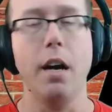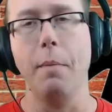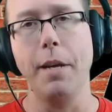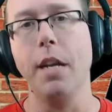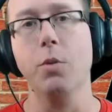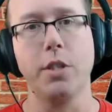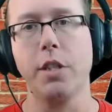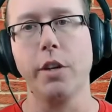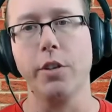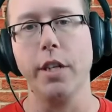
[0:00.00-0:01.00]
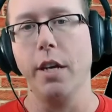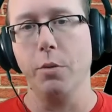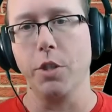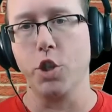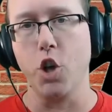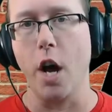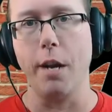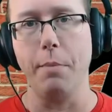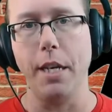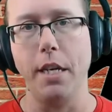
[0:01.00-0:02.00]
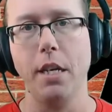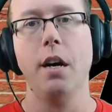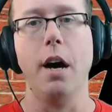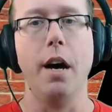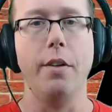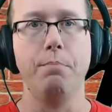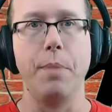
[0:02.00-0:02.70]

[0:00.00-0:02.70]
i mean it was clearly it was a shot at me uh,